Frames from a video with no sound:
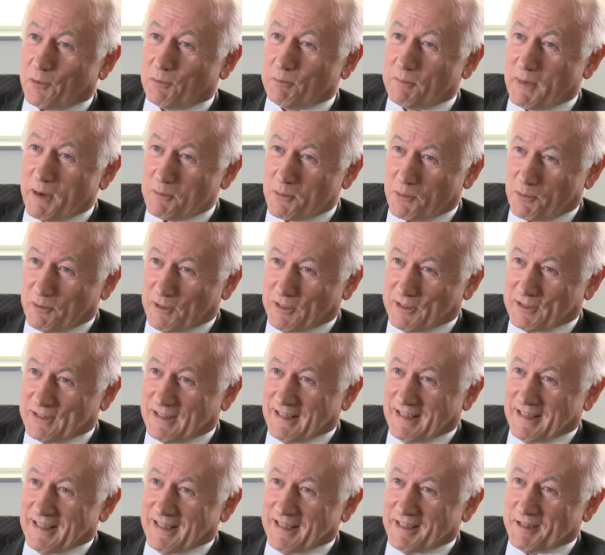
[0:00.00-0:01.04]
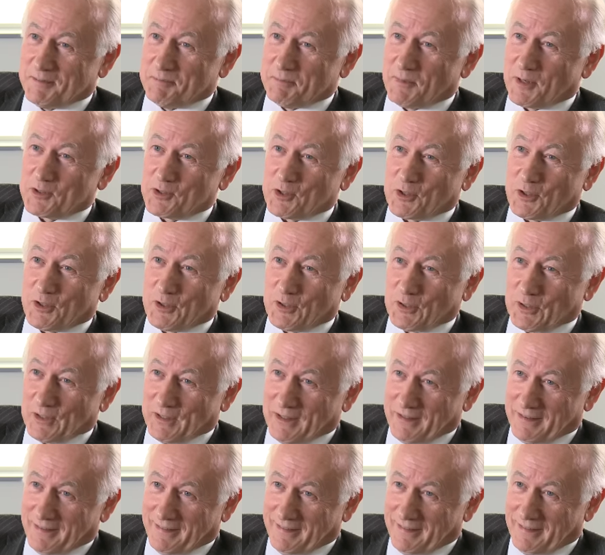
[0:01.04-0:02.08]
memories uh, much
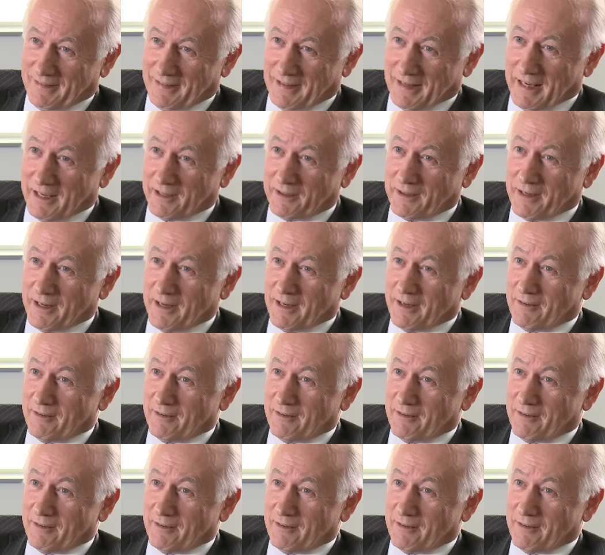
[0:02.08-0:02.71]
earlier than that,